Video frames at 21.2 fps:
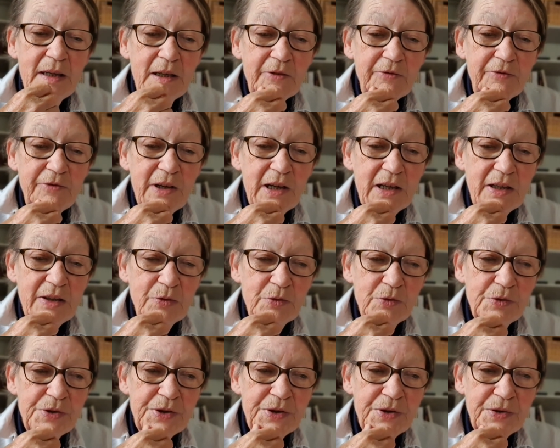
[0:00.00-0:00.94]
find all
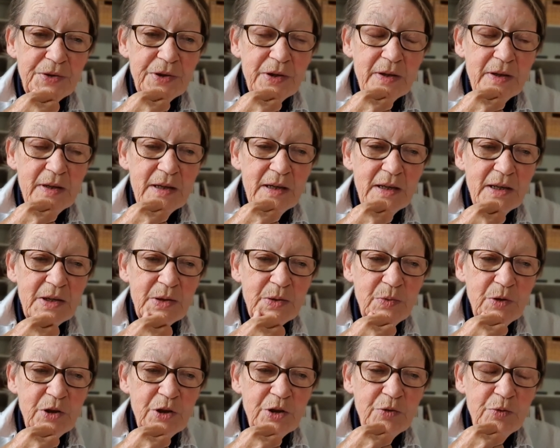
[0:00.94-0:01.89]
sorts of things
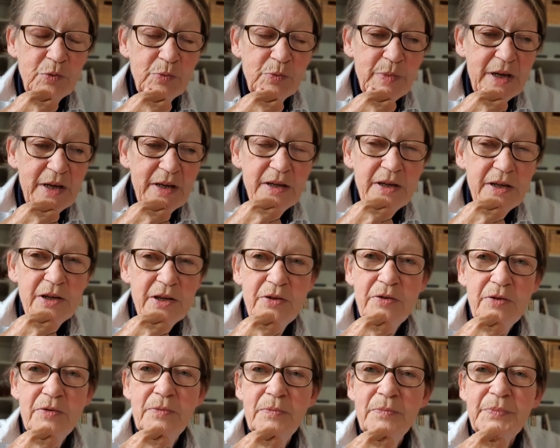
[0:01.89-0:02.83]
which will make
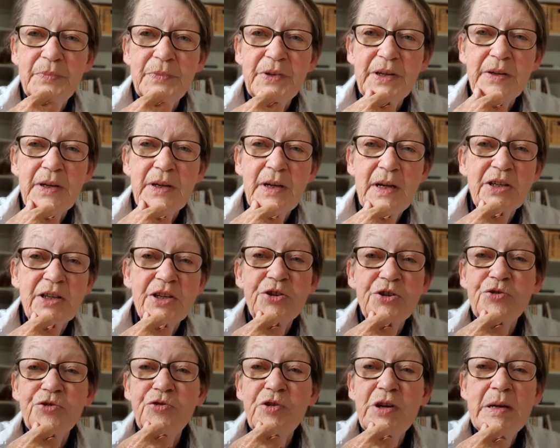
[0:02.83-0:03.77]
you
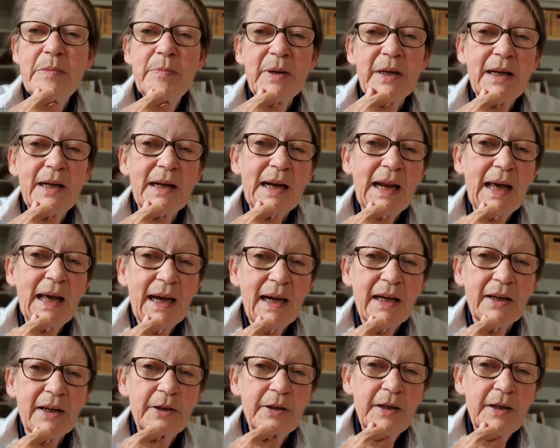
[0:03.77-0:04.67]
extremely glad